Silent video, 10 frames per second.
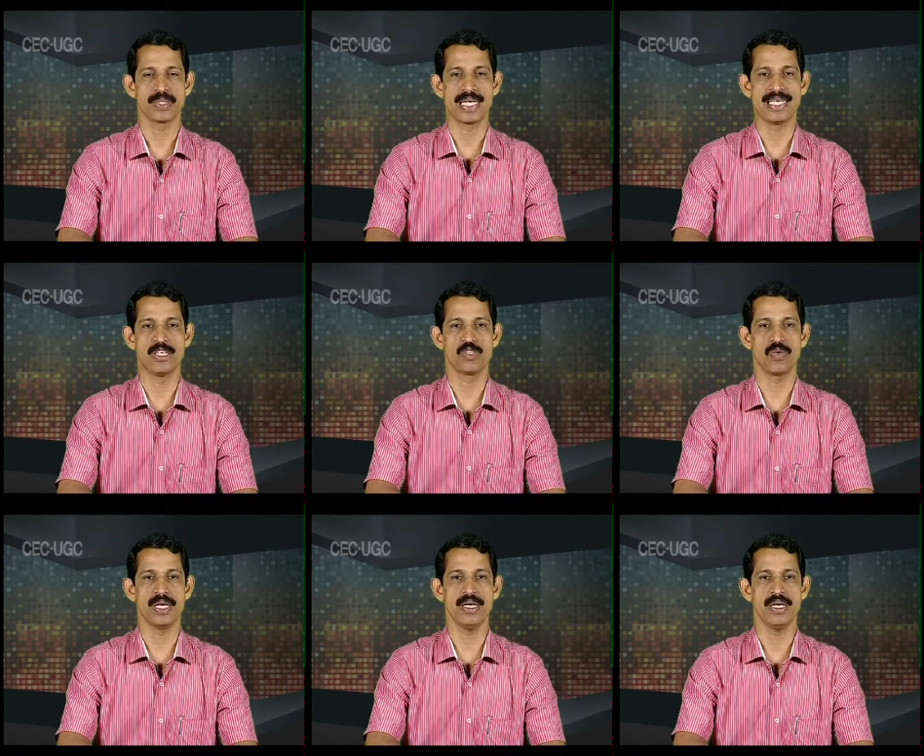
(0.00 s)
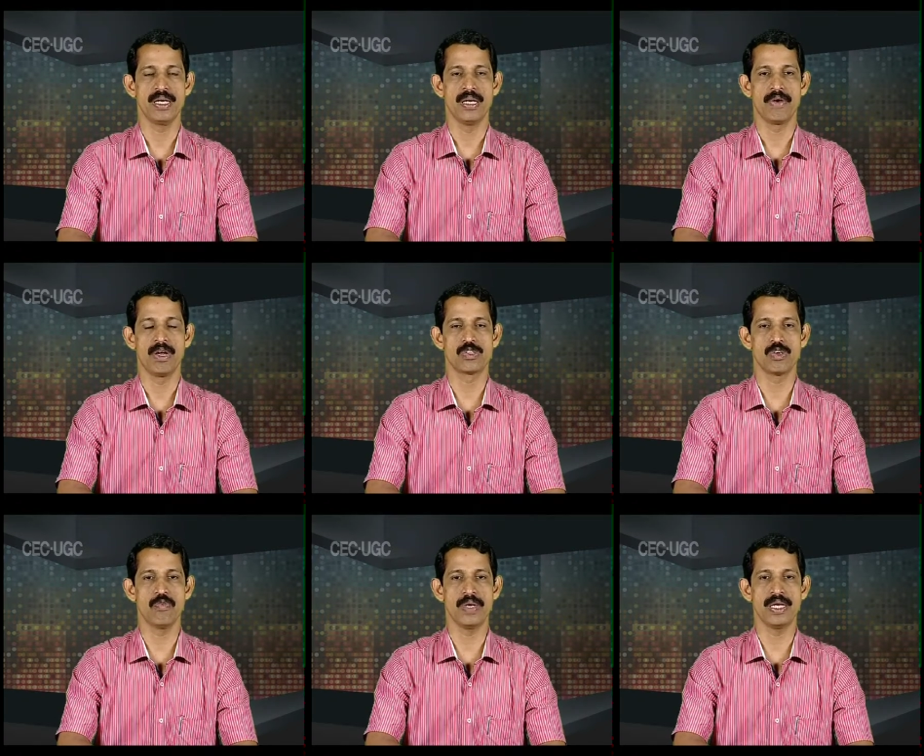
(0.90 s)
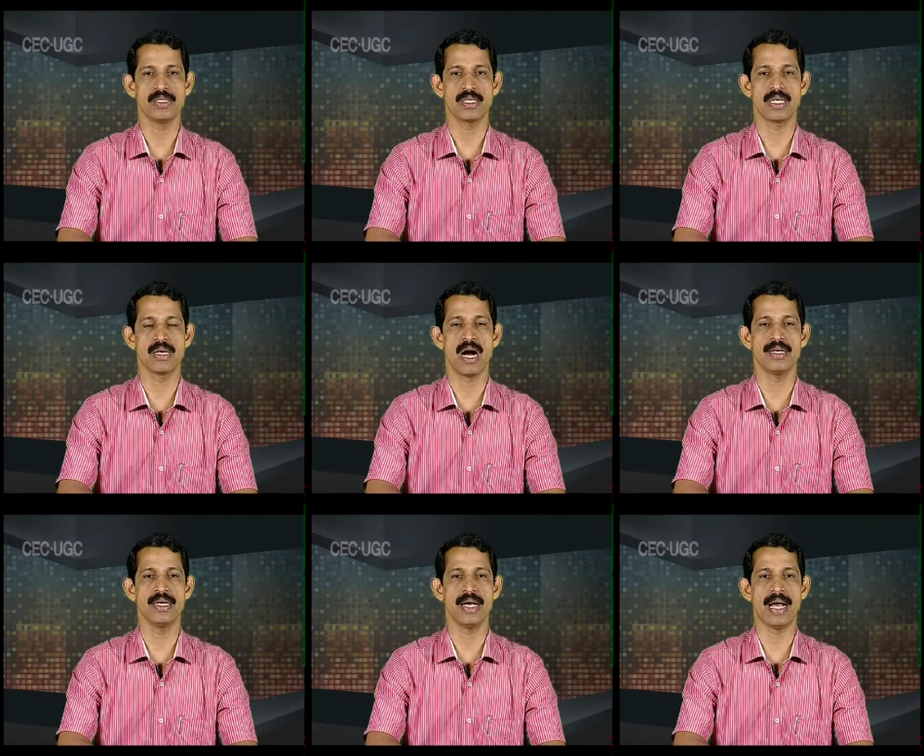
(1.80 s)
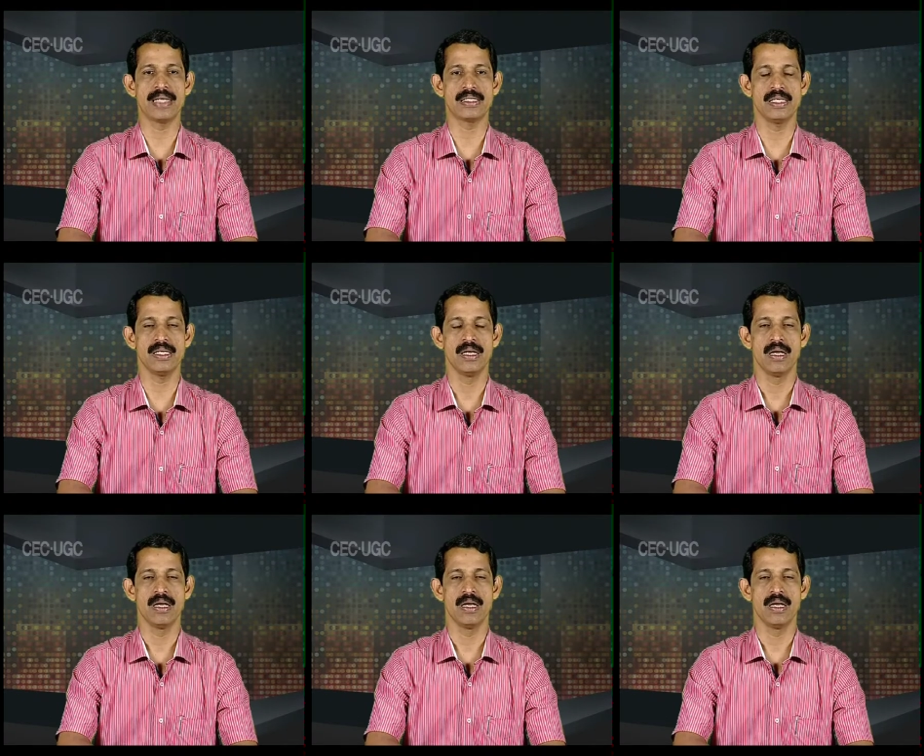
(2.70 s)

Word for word: In this way, philosophy is regarded as the